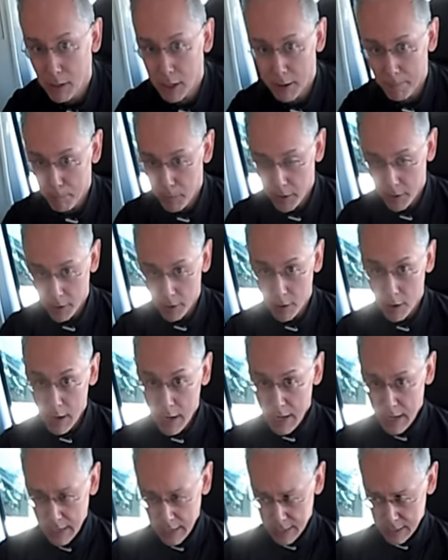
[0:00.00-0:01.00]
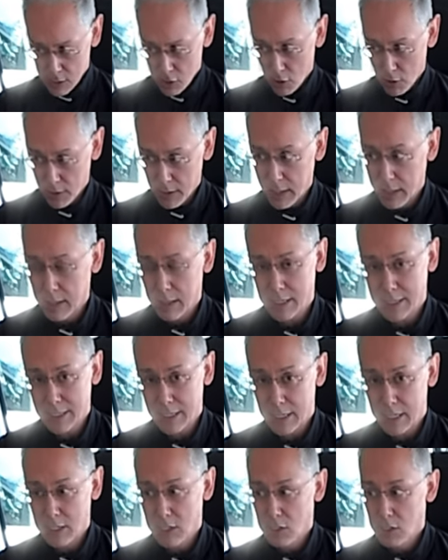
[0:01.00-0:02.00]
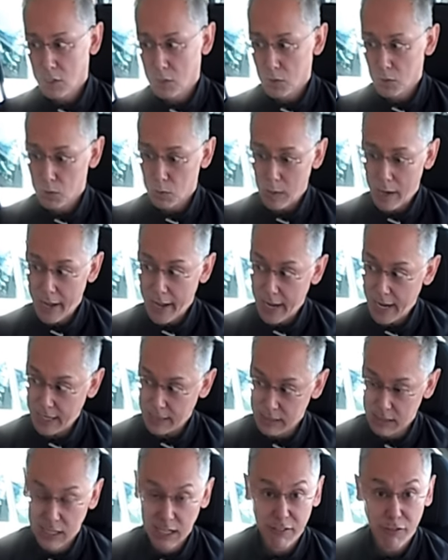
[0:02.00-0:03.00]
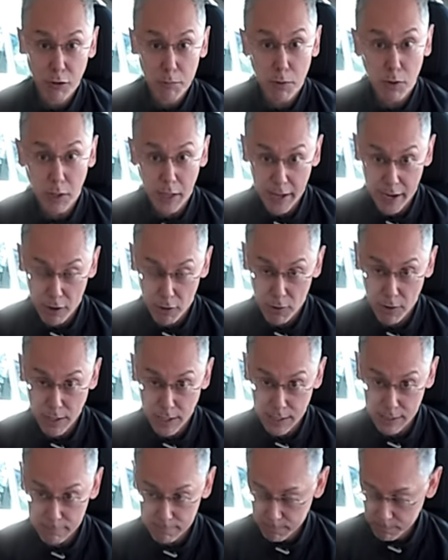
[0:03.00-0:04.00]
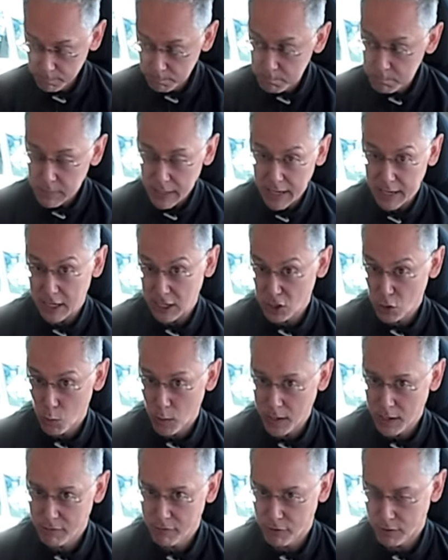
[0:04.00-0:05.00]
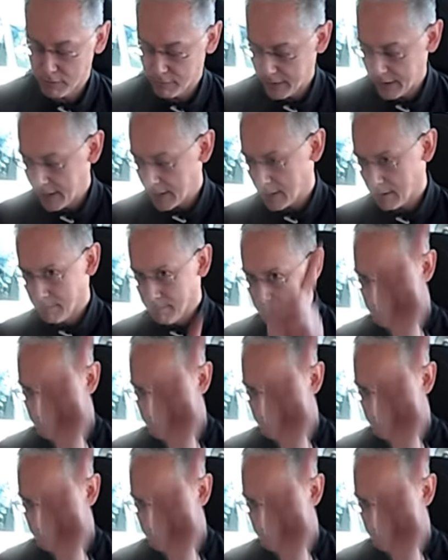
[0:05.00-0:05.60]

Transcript: up here, turning this into a livable area in a 20 foot van